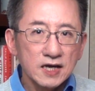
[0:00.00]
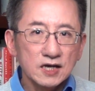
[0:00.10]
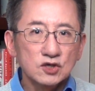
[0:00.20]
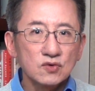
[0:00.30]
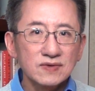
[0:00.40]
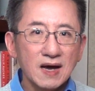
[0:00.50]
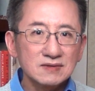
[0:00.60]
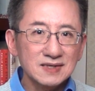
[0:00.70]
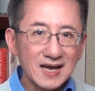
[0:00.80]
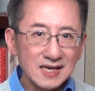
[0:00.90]
In
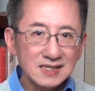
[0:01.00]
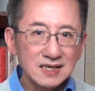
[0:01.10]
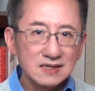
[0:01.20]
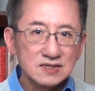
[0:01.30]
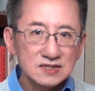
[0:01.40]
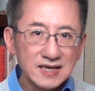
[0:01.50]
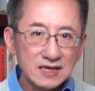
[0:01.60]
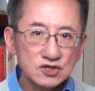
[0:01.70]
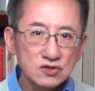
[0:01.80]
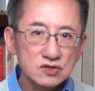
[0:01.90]
2018,
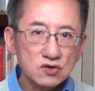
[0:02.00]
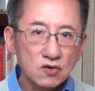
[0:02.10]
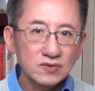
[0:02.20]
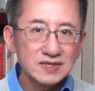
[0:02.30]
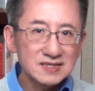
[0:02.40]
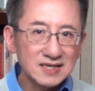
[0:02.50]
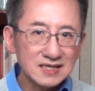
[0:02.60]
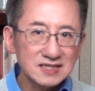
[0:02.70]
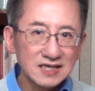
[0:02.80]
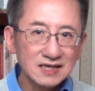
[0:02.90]
sanctions only
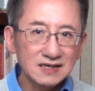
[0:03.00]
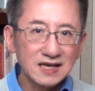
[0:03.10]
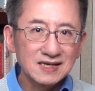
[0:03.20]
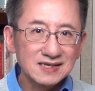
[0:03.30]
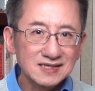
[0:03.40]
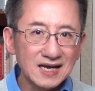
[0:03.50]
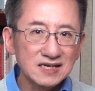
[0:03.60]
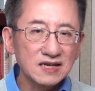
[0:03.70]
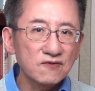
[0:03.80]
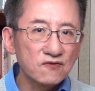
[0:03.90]
succeeded in
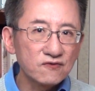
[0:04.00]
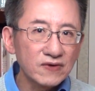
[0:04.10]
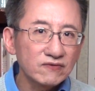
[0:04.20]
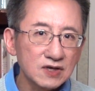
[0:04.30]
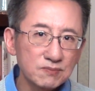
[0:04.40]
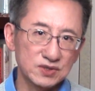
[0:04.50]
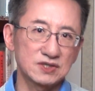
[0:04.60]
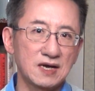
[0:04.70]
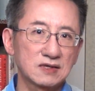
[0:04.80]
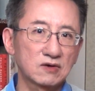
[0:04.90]
denting
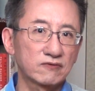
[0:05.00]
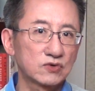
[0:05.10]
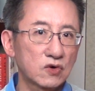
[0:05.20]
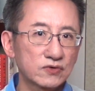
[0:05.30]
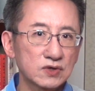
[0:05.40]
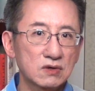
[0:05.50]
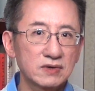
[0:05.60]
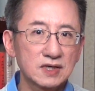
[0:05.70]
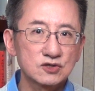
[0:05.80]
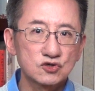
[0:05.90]
50% of North
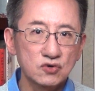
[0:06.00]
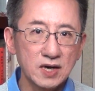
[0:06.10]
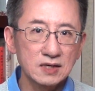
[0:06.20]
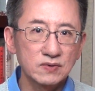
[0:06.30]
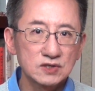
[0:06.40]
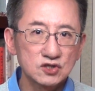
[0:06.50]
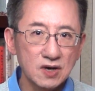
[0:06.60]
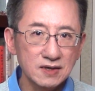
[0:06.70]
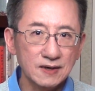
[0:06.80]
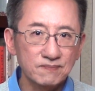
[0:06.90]
Korea's trade with
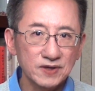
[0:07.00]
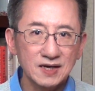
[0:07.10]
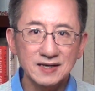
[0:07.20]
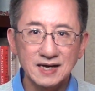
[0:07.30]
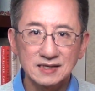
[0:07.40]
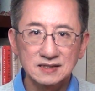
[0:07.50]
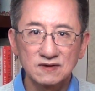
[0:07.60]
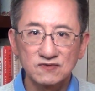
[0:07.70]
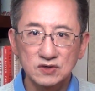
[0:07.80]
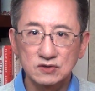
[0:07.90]
China,
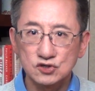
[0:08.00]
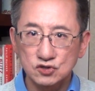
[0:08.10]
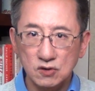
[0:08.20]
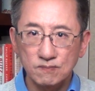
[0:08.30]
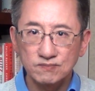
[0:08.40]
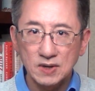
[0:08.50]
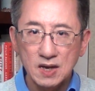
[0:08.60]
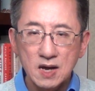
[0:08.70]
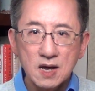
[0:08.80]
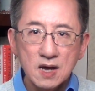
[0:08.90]
KITA figures show.
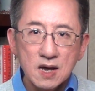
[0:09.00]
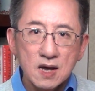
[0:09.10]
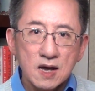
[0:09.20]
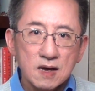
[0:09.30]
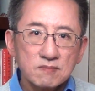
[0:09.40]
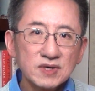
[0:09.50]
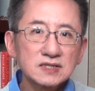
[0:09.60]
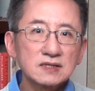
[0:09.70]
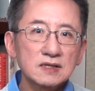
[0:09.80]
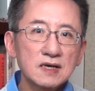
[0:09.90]

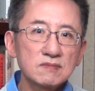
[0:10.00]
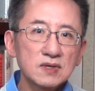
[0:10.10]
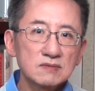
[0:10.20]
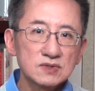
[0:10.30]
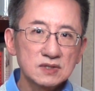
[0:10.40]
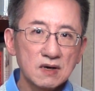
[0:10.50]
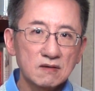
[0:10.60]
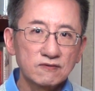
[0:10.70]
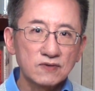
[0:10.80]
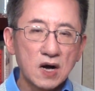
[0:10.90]
Mr. Kim
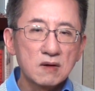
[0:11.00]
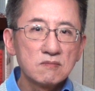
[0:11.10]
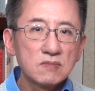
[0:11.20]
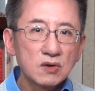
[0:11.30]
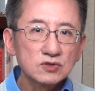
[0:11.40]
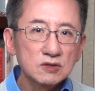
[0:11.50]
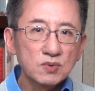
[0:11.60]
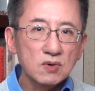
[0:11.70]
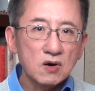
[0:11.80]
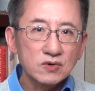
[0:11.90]
himself on
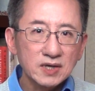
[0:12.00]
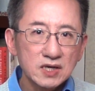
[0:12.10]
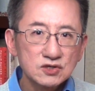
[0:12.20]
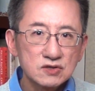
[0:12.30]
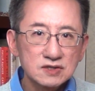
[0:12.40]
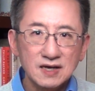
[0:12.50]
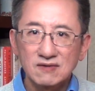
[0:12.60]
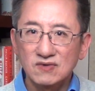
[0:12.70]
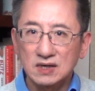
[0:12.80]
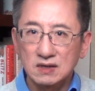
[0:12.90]
multiple occasions
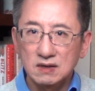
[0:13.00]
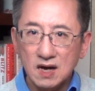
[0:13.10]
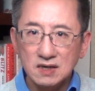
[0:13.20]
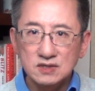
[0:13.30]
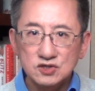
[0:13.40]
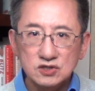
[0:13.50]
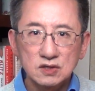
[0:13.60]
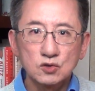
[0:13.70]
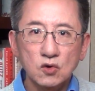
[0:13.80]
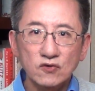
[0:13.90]
have
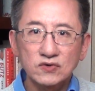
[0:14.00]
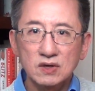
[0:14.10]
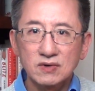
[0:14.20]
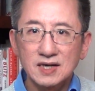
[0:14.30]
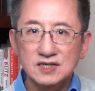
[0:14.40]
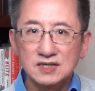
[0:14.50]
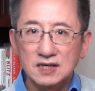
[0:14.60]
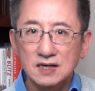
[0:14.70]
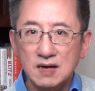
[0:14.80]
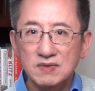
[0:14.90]
acknowledged North Korea's
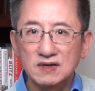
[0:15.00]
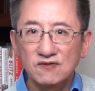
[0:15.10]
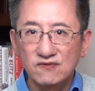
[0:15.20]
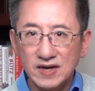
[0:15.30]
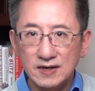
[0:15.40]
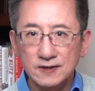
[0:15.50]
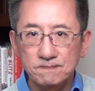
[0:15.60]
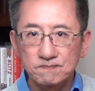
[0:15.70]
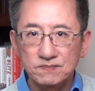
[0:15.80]
economic failure.